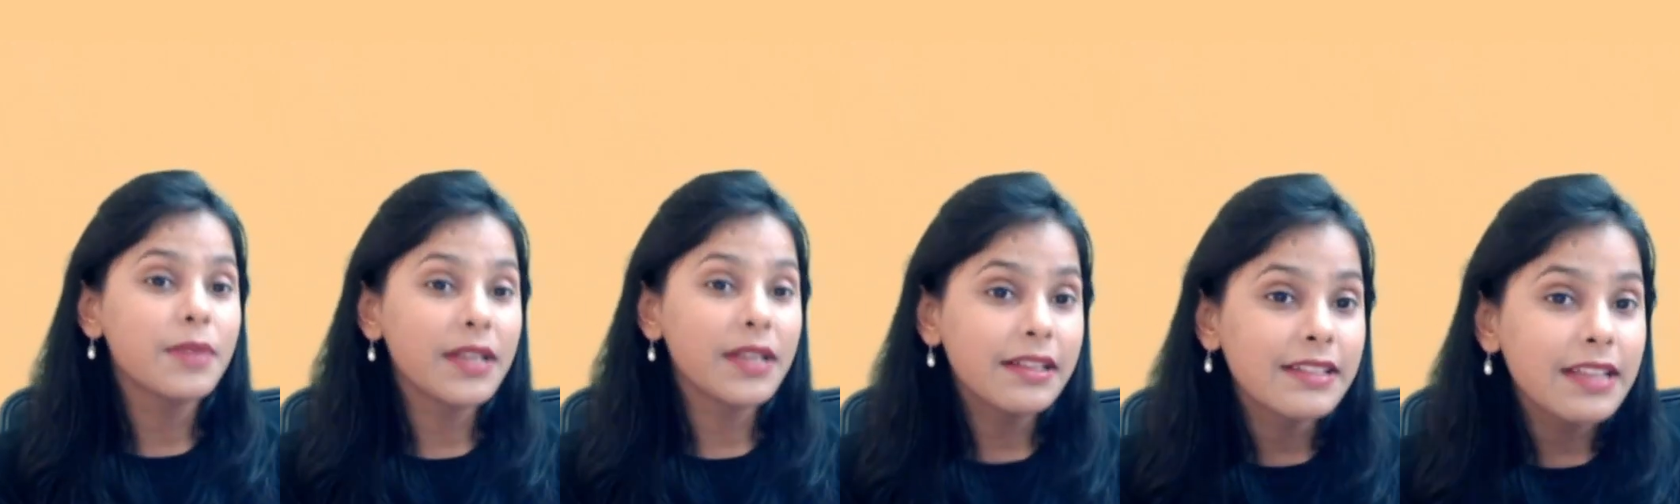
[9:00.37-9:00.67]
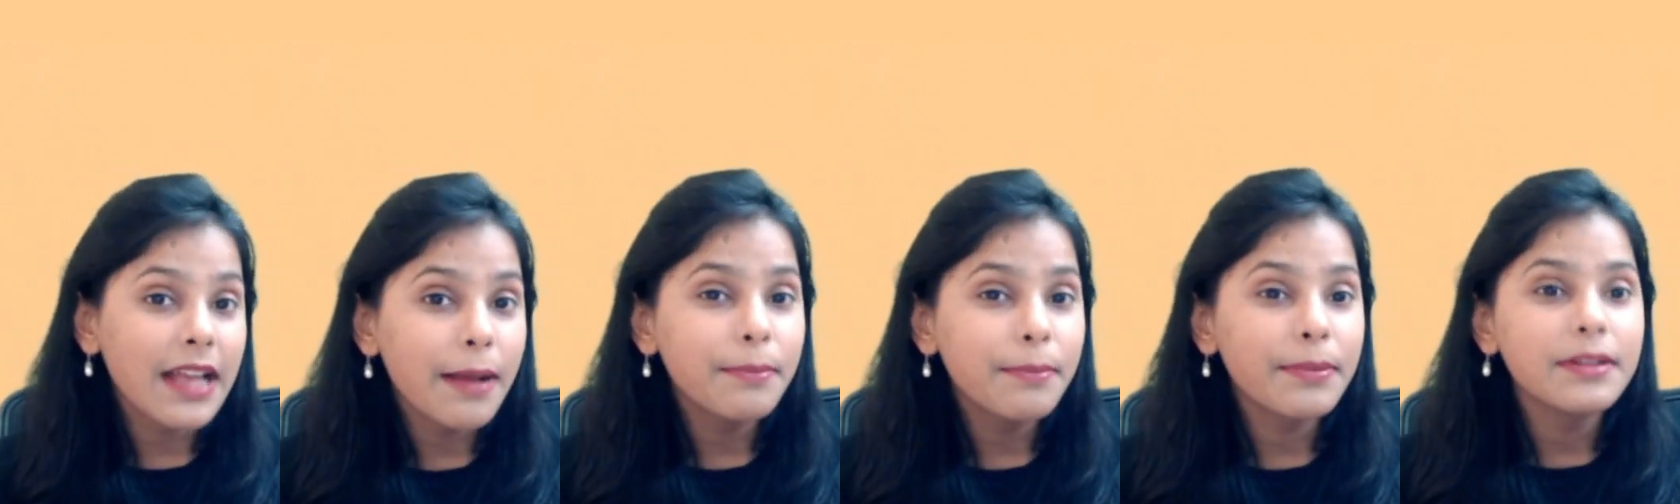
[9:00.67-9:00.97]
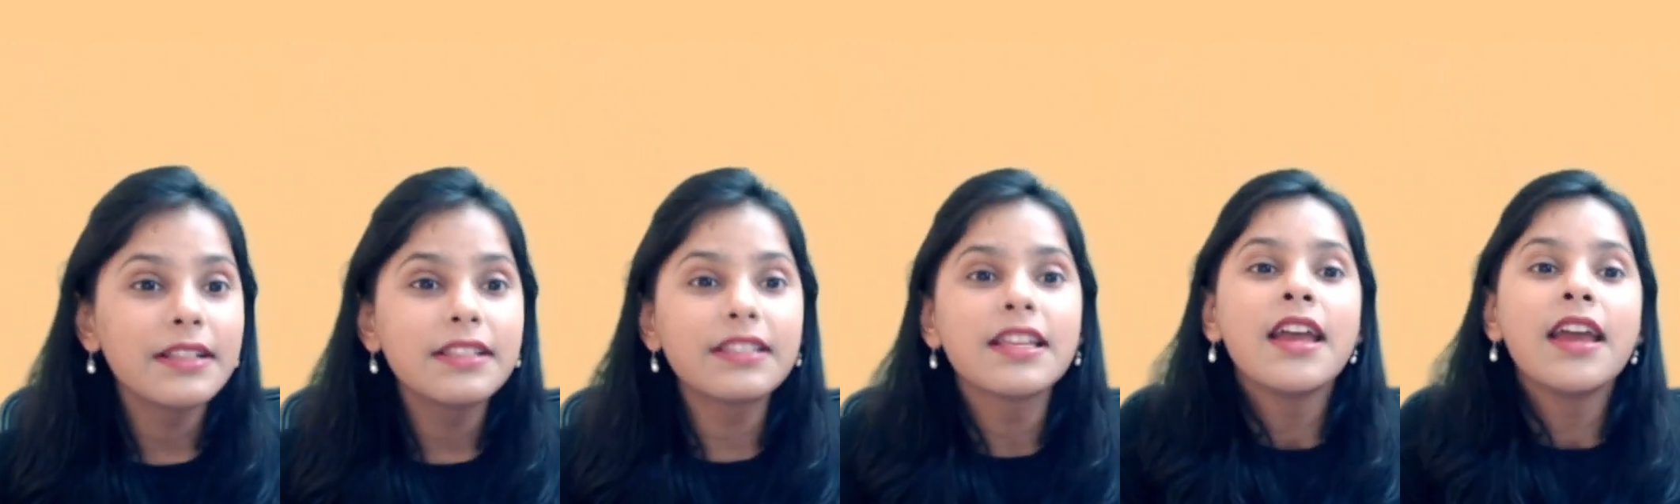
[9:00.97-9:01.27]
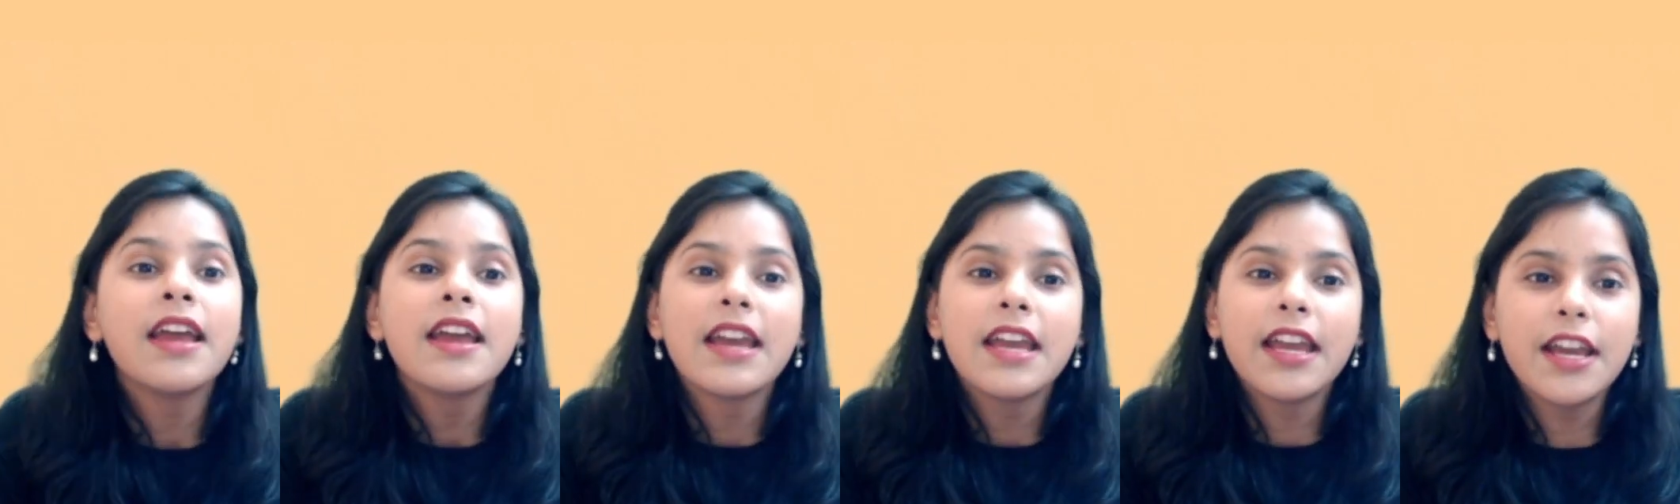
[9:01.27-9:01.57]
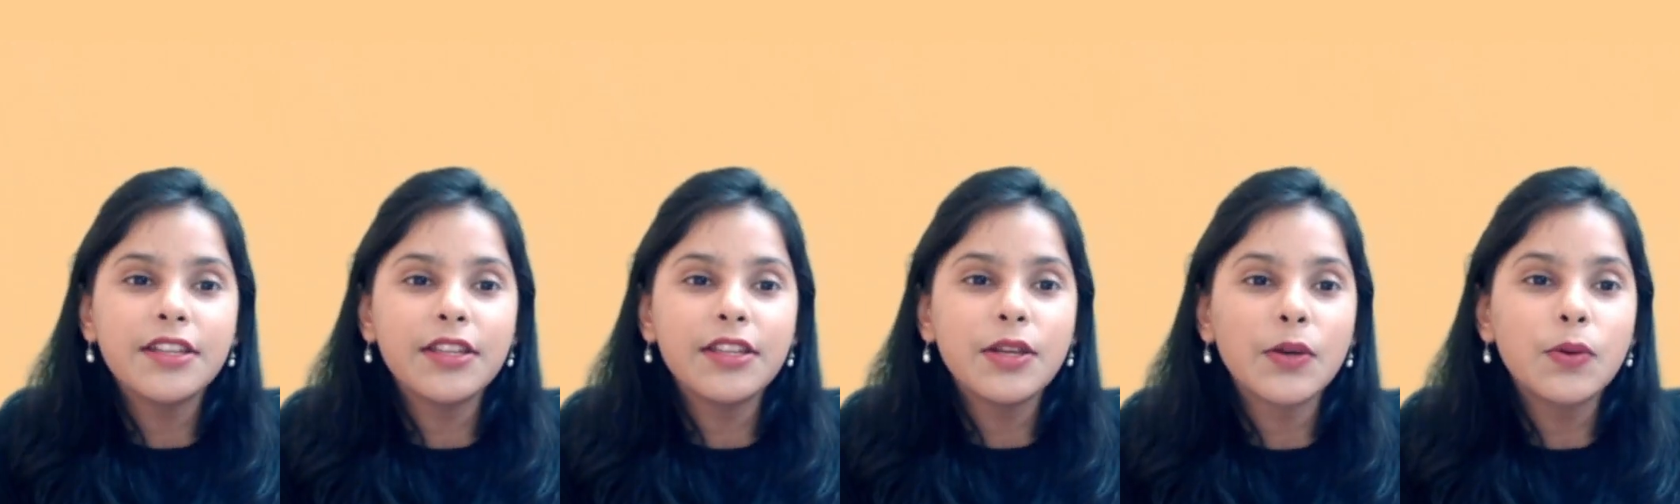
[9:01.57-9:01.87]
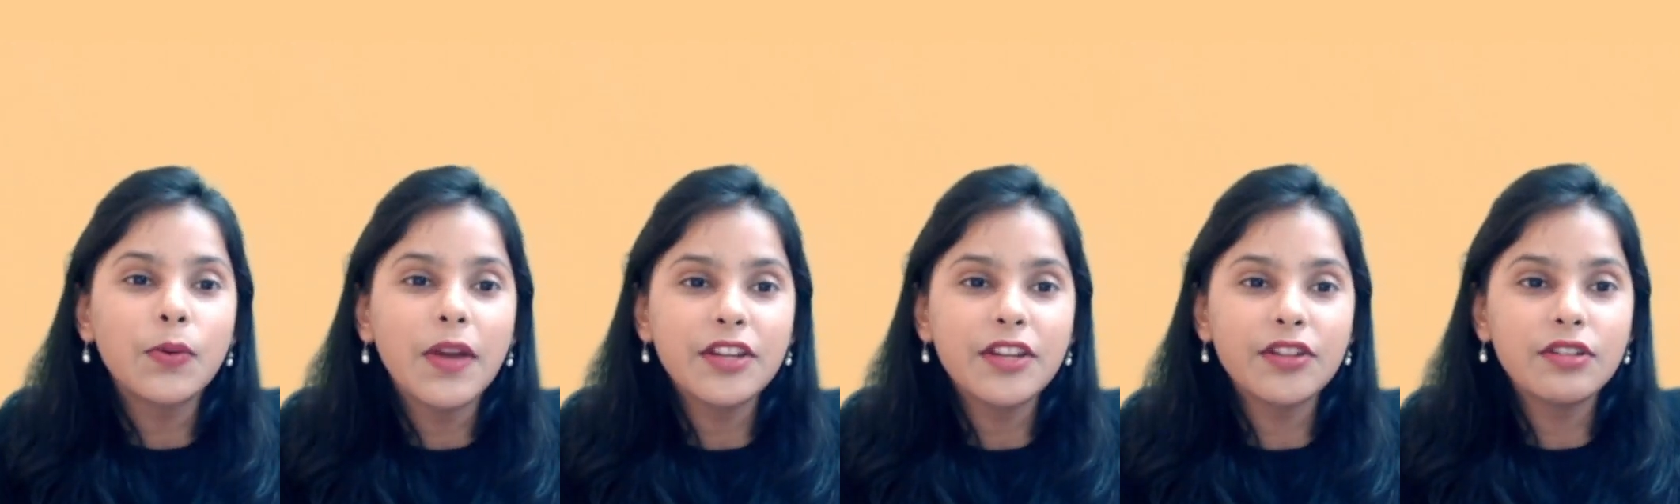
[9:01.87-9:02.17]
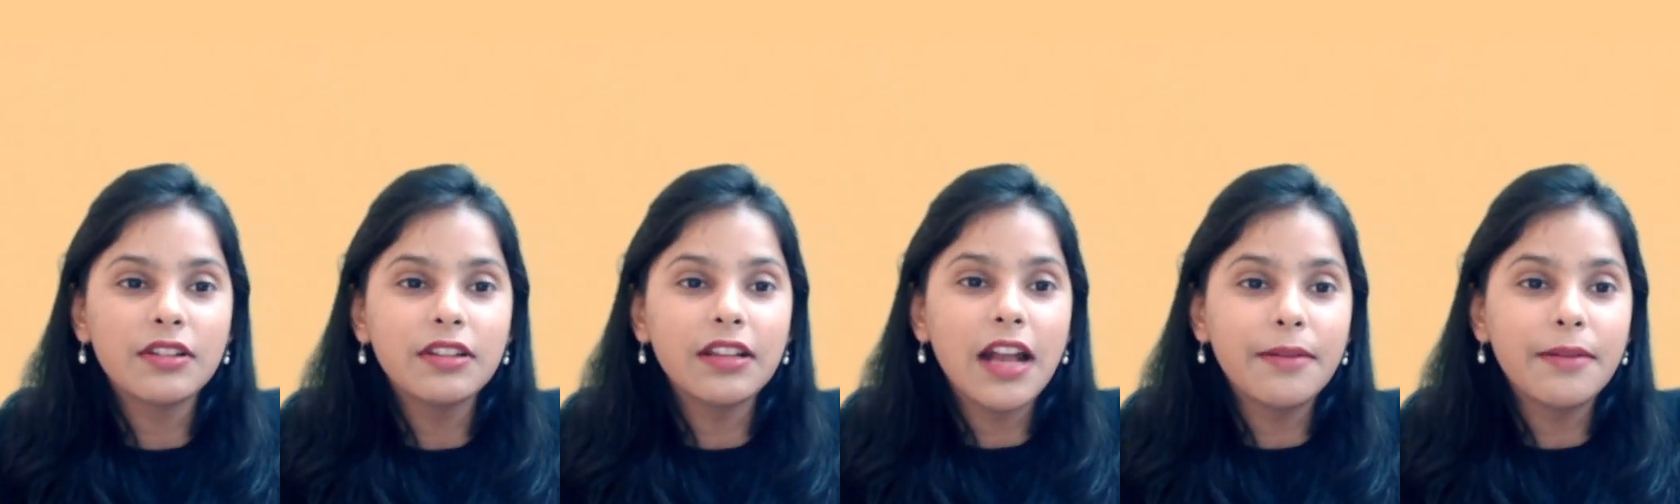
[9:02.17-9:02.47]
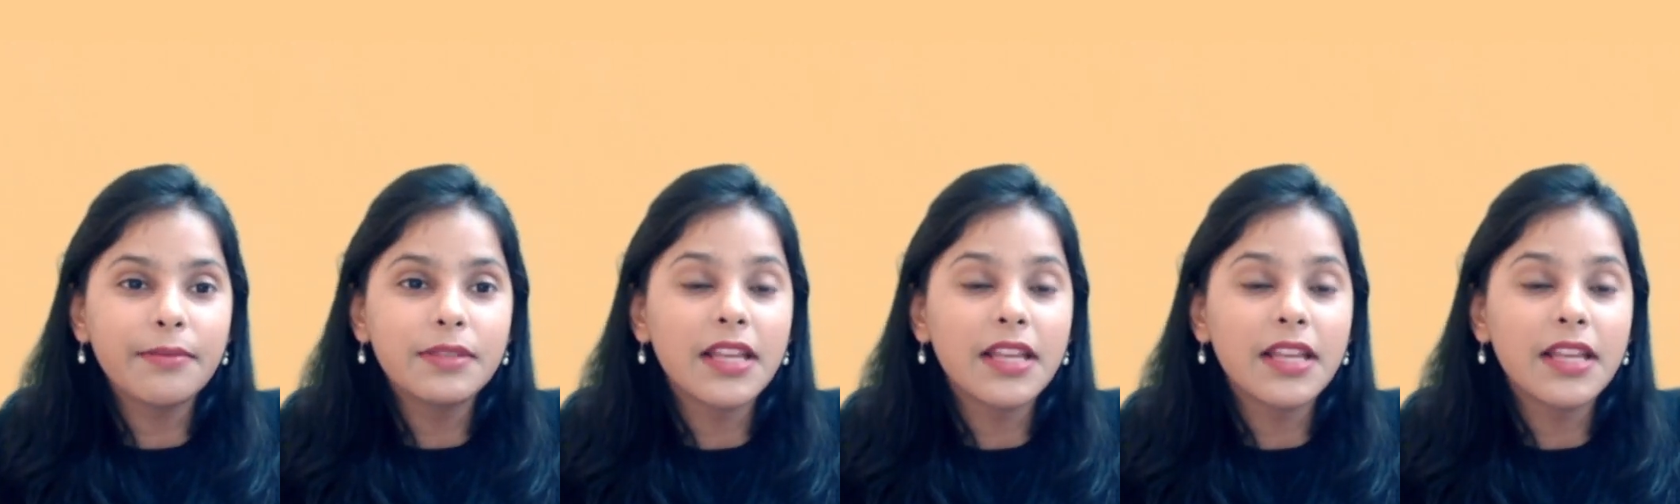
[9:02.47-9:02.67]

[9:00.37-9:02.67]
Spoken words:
examples. Here your question comes